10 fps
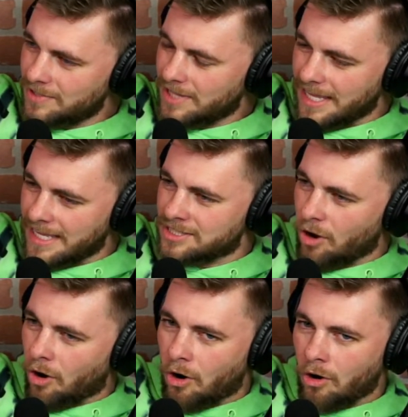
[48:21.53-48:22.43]
it's
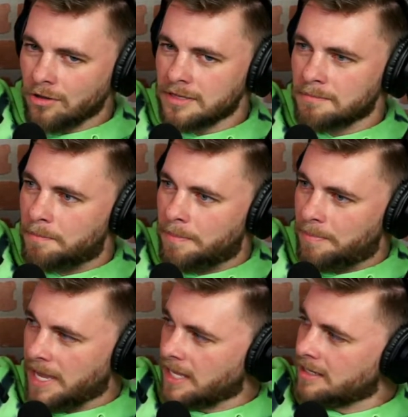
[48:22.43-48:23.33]
all the
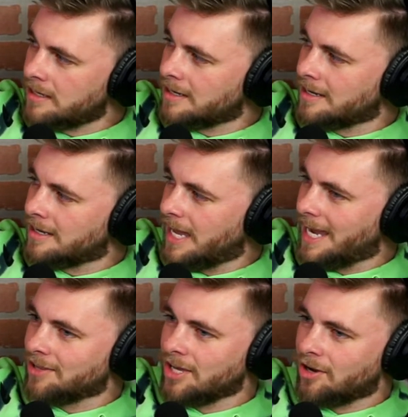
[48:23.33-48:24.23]
beta
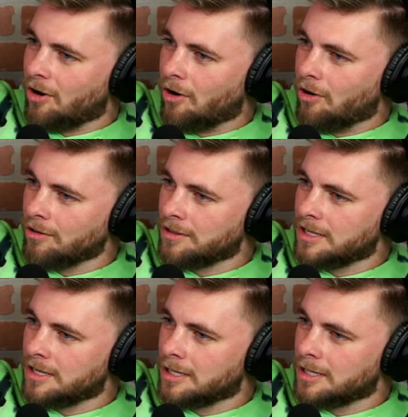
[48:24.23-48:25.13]
and like all
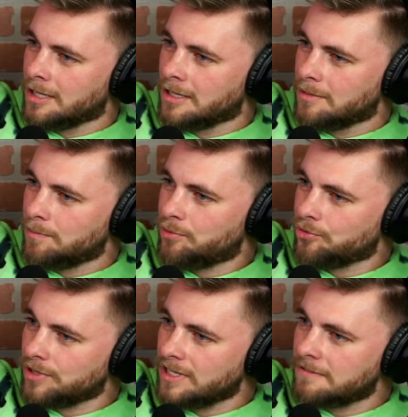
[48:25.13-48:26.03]
the
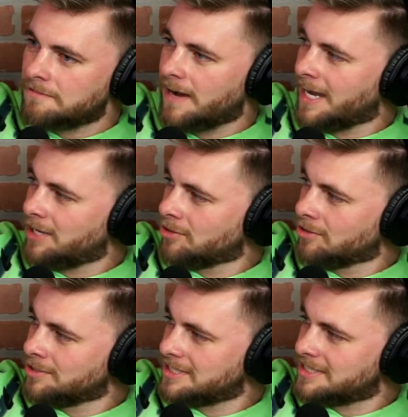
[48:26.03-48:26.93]

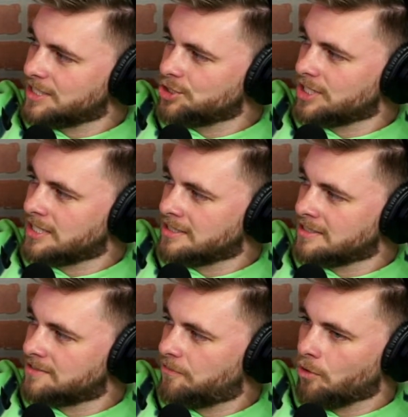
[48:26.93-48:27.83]
pre-final
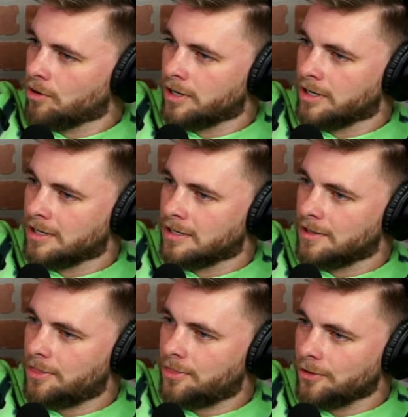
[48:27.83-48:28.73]
decisions for
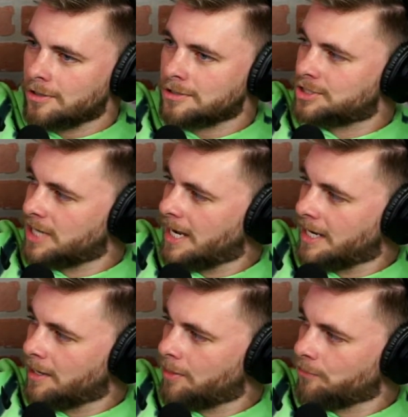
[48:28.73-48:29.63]
3rd
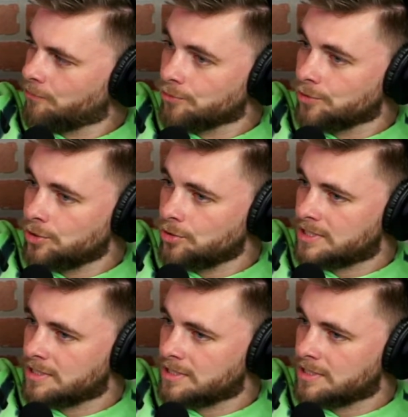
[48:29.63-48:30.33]
gen through,